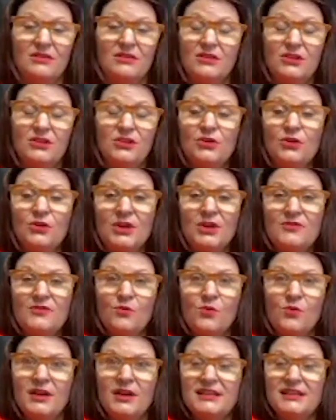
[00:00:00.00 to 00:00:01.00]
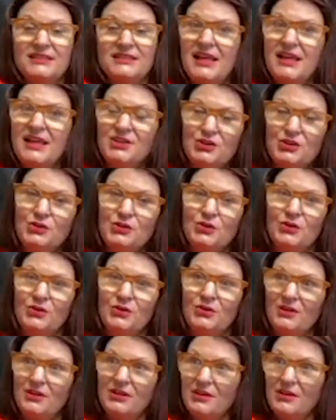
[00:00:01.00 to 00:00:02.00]
you don't even want to say to
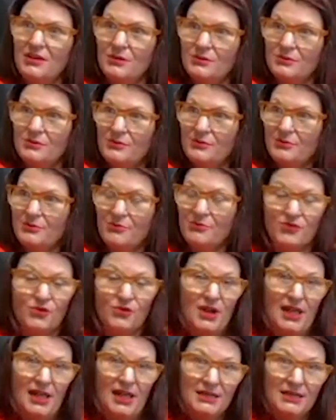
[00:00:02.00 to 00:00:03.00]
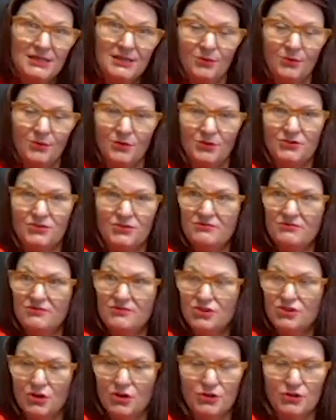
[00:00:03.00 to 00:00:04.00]
your friend or
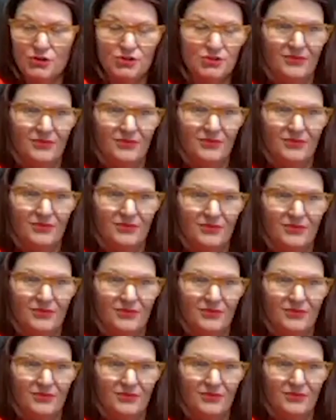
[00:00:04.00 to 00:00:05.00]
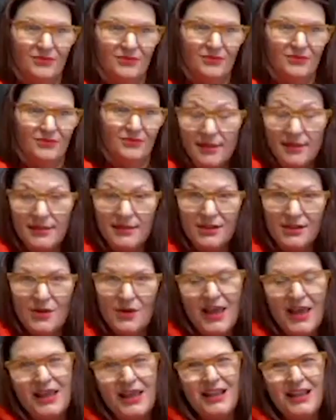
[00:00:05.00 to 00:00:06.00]
church friend that, hey,
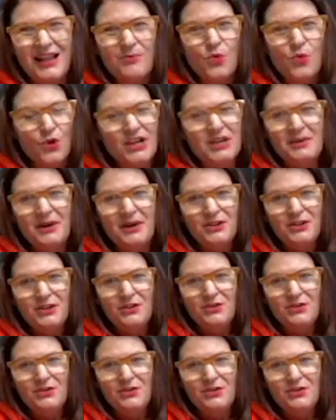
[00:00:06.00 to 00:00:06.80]
I'm worried about you.